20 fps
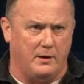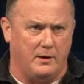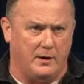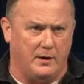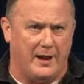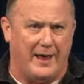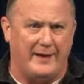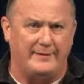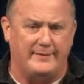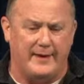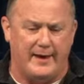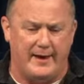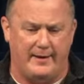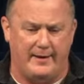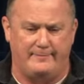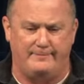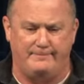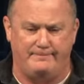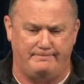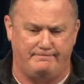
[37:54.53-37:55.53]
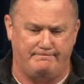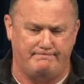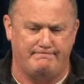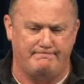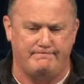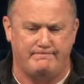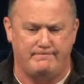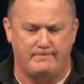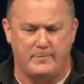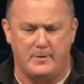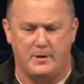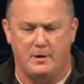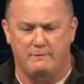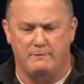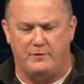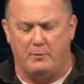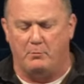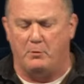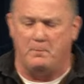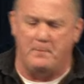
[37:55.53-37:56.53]
Like that.
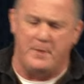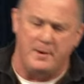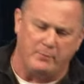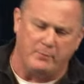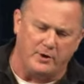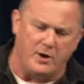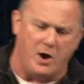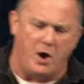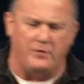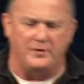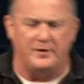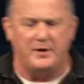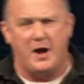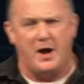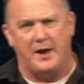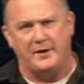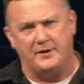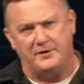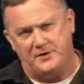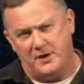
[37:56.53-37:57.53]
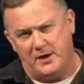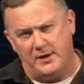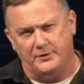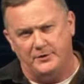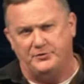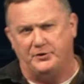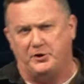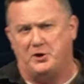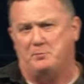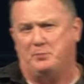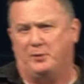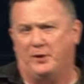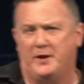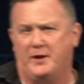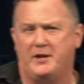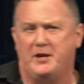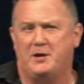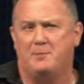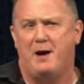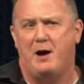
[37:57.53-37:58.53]
From remembering all that God had done to
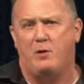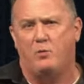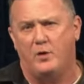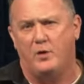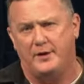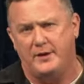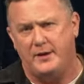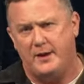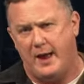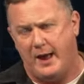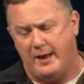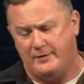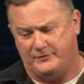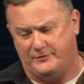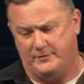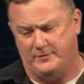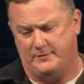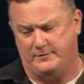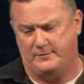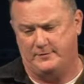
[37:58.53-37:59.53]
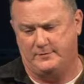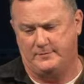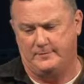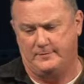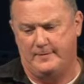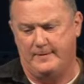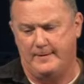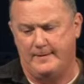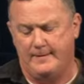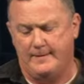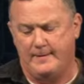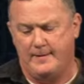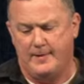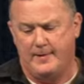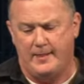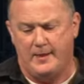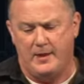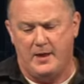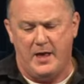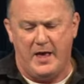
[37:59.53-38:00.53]
complaining about what he hasn't.
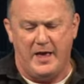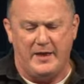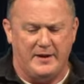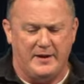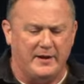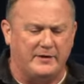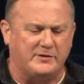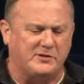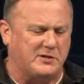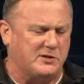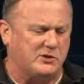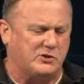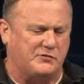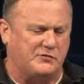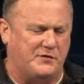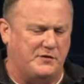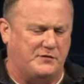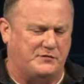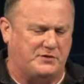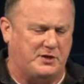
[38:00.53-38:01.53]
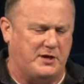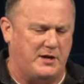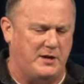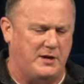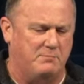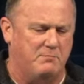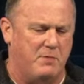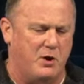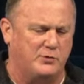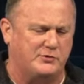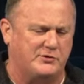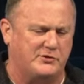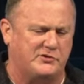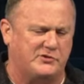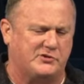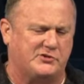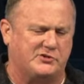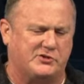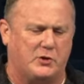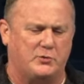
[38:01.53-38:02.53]
And in Exodus 15, Moses
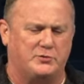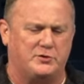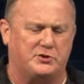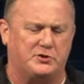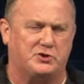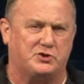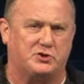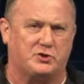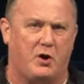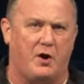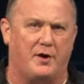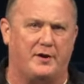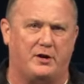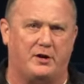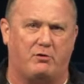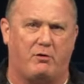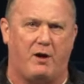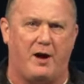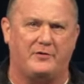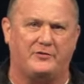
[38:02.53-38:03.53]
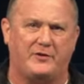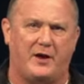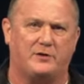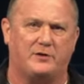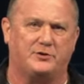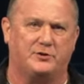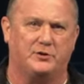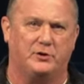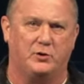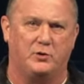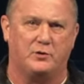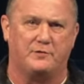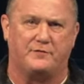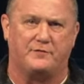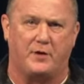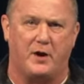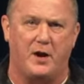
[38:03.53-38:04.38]
is so distraught, he cries out to the Lord for